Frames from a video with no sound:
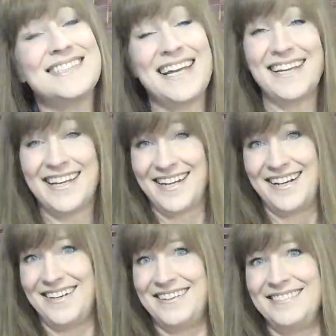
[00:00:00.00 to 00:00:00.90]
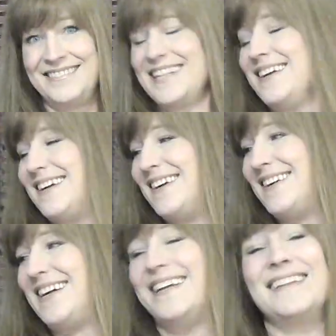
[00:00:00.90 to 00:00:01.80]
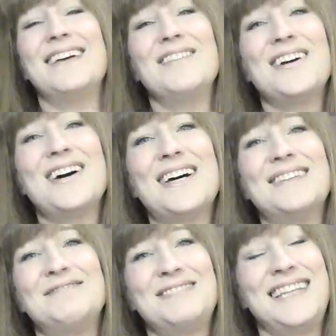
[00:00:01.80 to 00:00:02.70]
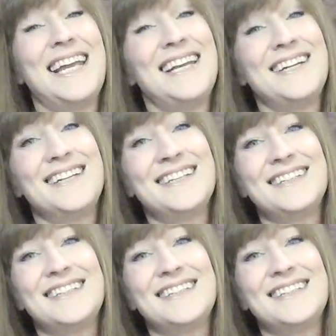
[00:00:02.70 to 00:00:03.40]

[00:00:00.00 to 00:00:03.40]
Take care. All right, love y'all. Later.